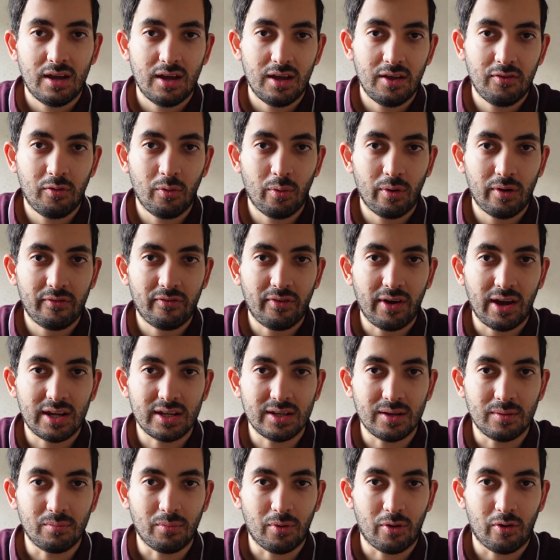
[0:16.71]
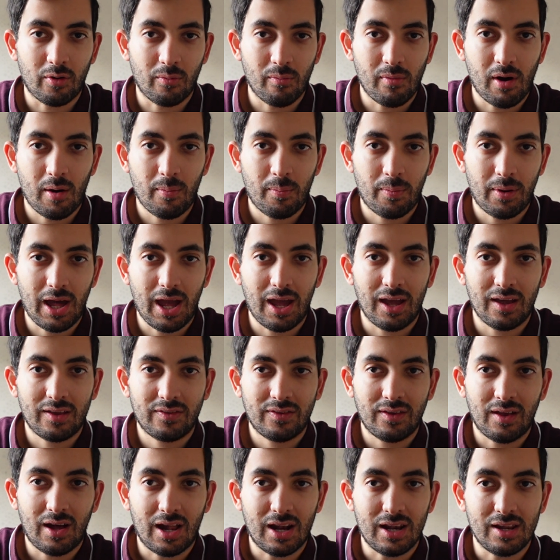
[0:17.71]
If you want to find out more about
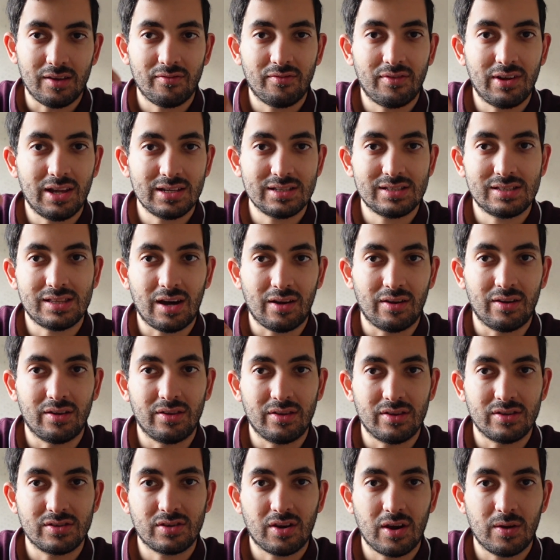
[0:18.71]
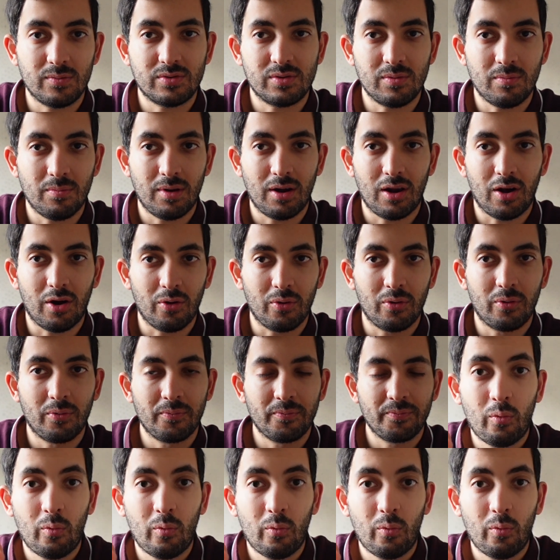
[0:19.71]
Plex, I'll leave links down in the description below.